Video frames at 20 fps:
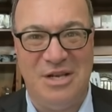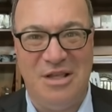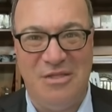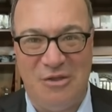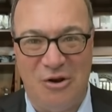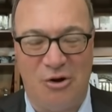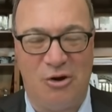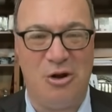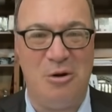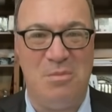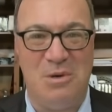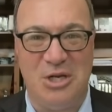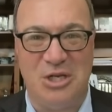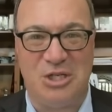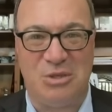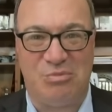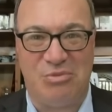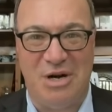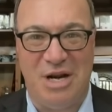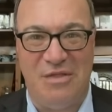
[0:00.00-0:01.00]
There could be a
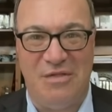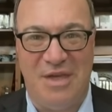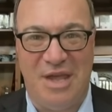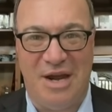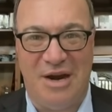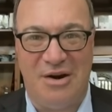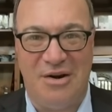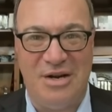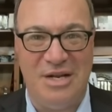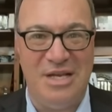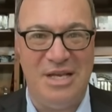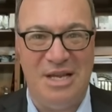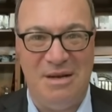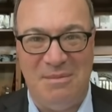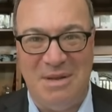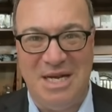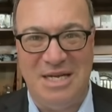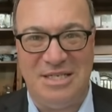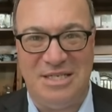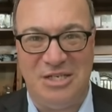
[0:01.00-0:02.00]
spread there in
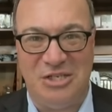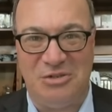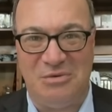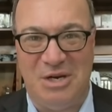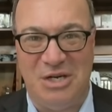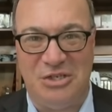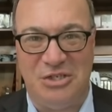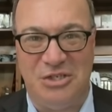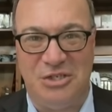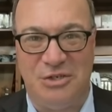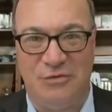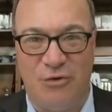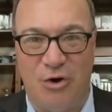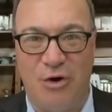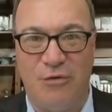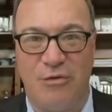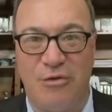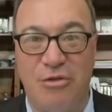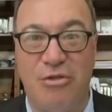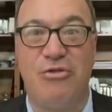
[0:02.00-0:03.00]
many situations of
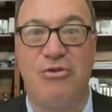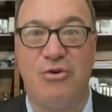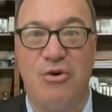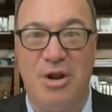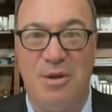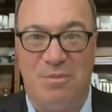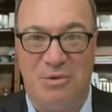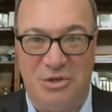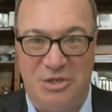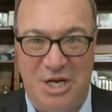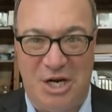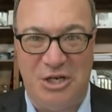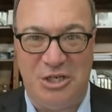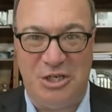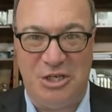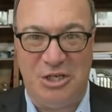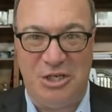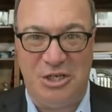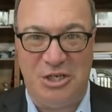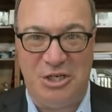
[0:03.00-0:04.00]
over 30%